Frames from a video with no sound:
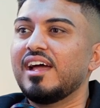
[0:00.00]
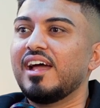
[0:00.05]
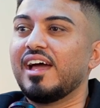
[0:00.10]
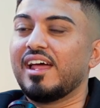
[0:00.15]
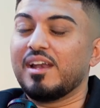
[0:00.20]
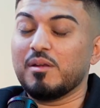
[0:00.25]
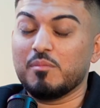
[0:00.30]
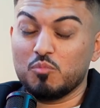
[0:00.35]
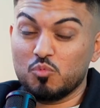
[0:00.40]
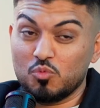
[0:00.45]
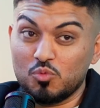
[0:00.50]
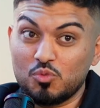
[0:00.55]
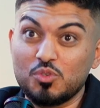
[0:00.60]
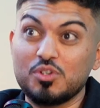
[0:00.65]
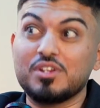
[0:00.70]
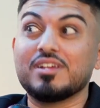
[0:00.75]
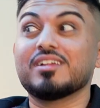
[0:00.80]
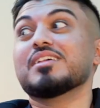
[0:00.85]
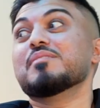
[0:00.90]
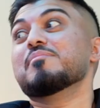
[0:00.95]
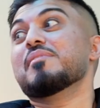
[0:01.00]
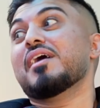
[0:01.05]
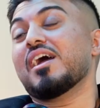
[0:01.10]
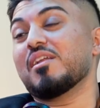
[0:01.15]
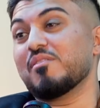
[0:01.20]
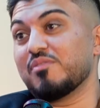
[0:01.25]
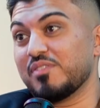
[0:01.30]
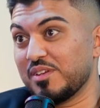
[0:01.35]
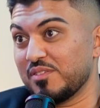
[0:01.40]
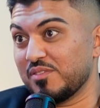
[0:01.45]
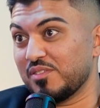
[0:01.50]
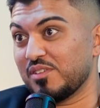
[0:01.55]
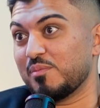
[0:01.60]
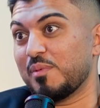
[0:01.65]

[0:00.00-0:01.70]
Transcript: I had a really bad fever.